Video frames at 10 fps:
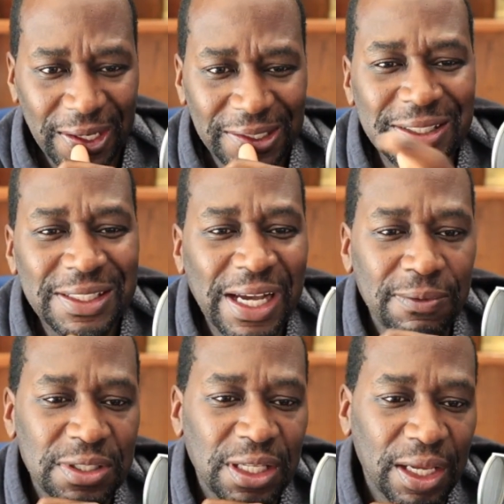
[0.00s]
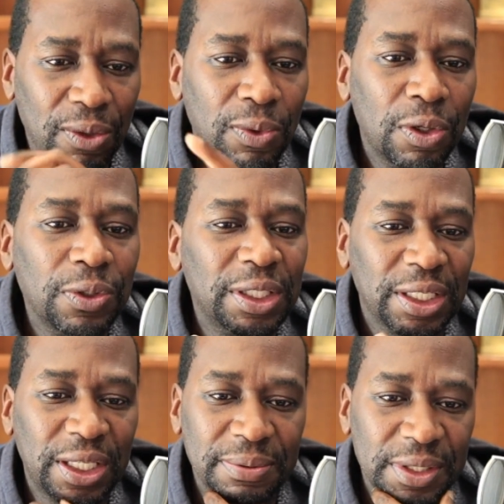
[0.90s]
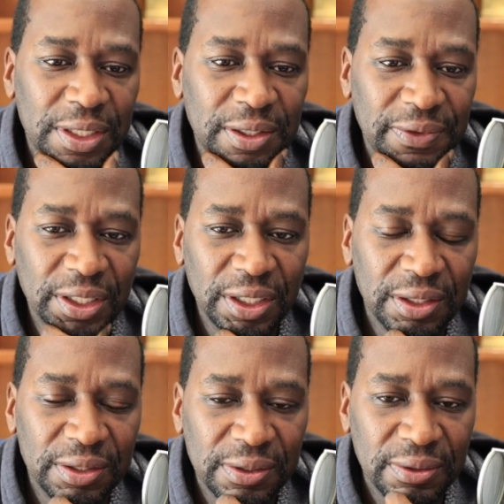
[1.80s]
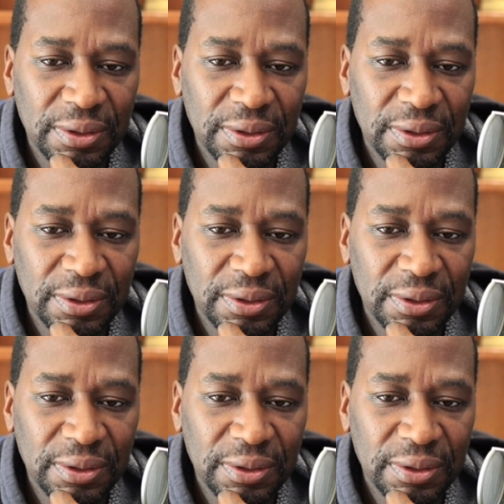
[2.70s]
This guy was like, well, who get to keep the DVDs?